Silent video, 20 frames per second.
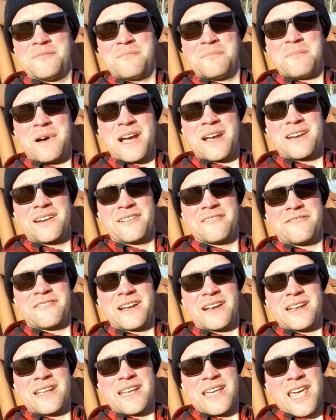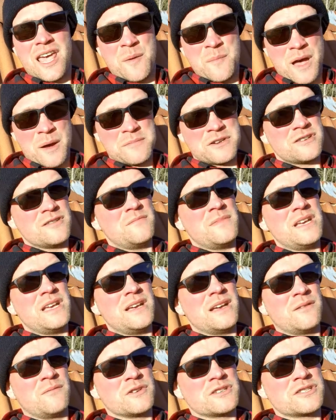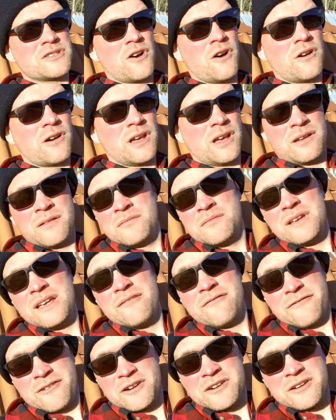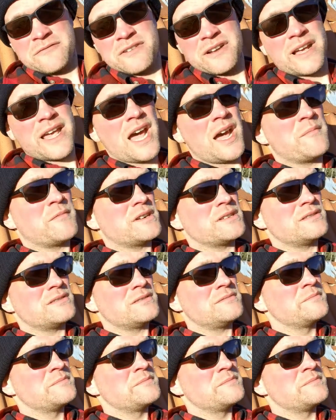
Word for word: pioneer friend, he came up to me and was talking in front of the cameras,